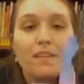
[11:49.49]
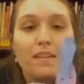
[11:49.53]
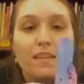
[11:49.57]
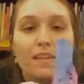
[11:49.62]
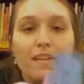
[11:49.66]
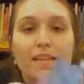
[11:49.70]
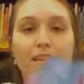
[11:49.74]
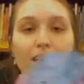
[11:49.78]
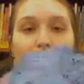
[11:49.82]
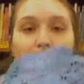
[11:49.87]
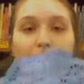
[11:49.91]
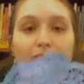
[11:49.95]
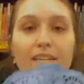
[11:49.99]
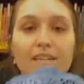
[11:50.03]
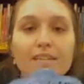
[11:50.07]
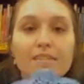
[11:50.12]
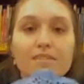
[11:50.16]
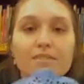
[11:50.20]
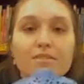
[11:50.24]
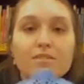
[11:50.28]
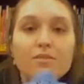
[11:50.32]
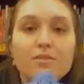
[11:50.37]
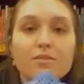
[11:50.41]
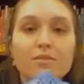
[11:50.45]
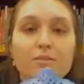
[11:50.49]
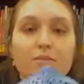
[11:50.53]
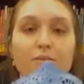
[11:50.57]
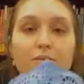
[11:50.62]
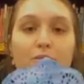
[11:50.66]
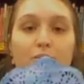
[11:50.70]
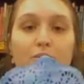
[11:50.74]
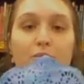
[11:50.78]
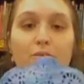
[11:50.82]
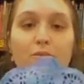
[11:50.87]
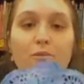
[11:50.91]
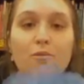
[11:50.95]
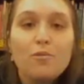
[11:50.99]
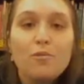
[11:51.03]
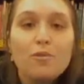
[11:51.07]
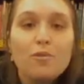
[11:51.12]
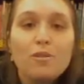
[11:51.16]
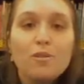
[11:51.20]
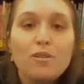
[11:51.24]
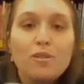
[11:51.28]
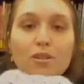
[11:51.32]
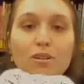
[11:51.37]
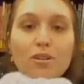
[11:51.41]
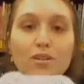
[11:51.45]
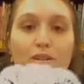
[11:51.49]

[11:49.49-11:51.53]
it now has 4